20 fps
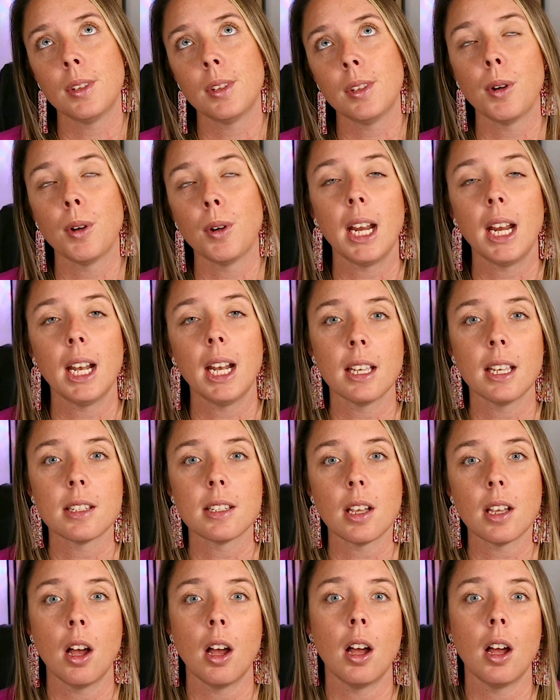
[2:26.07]
the ratings
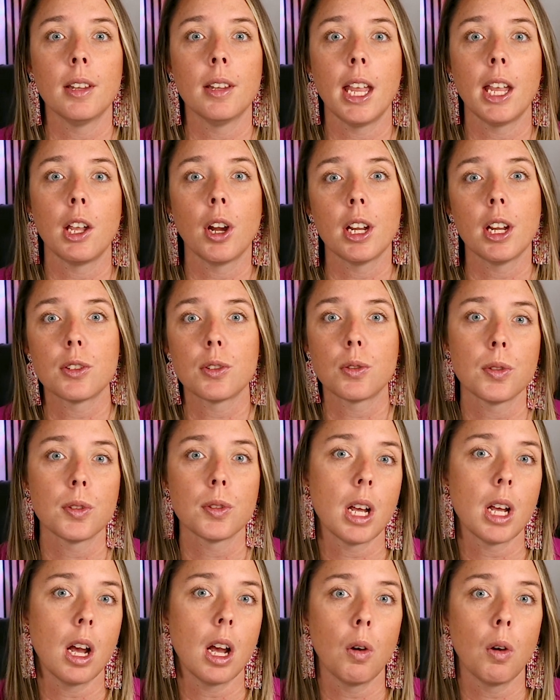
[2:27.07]
on like
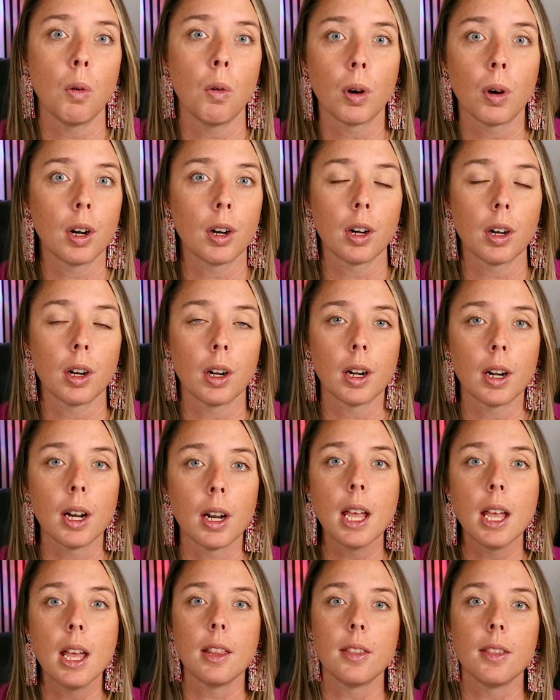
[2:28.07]
greatschools.org or
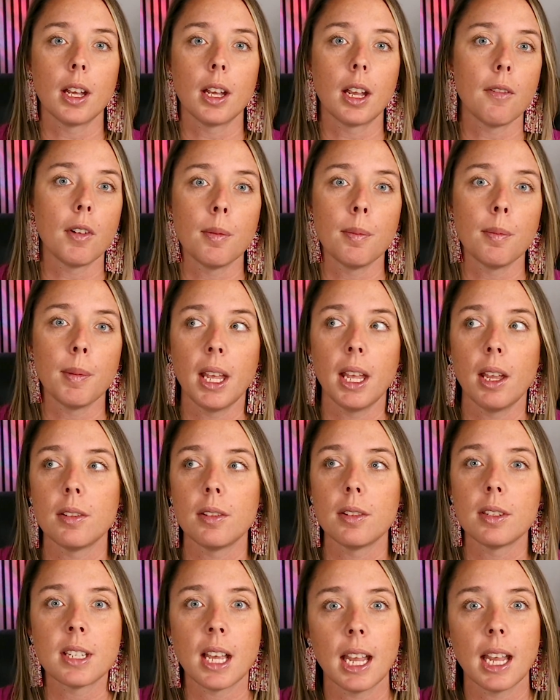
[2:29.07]
the government
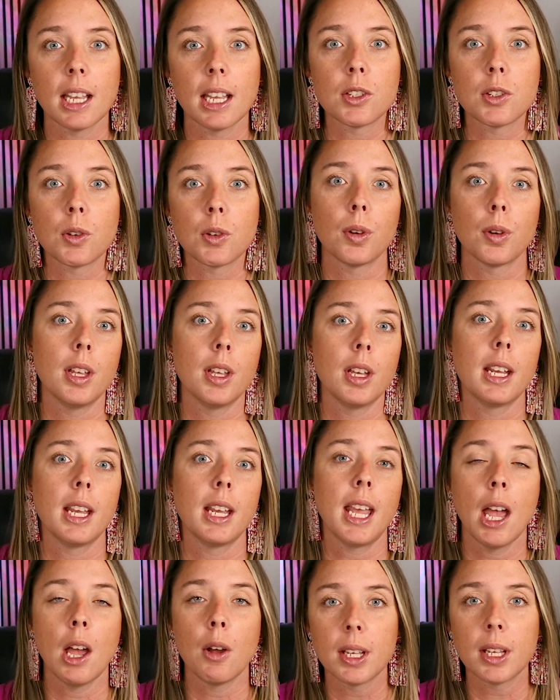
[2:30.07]
sites or the
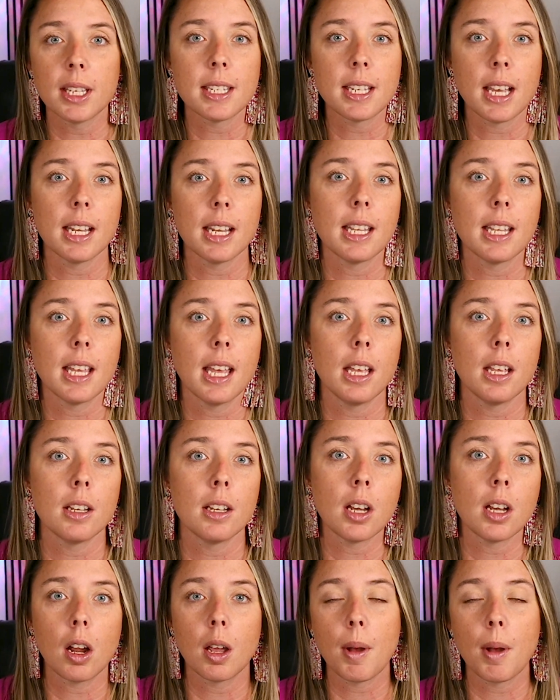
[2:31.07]
county sites that
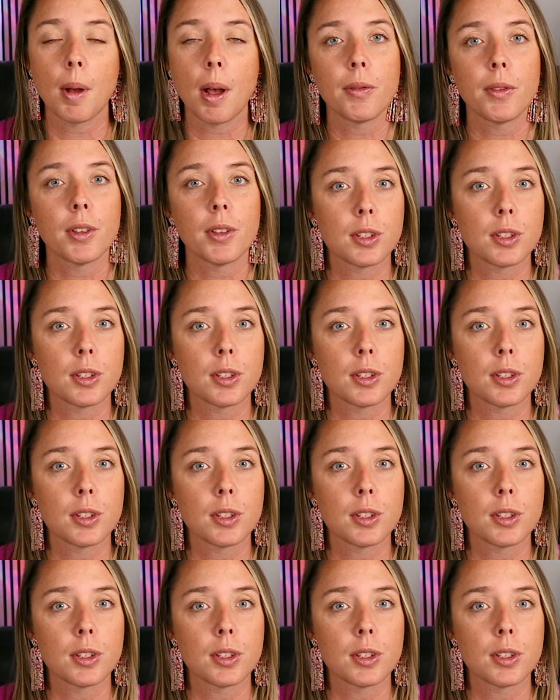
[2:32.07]
talk about the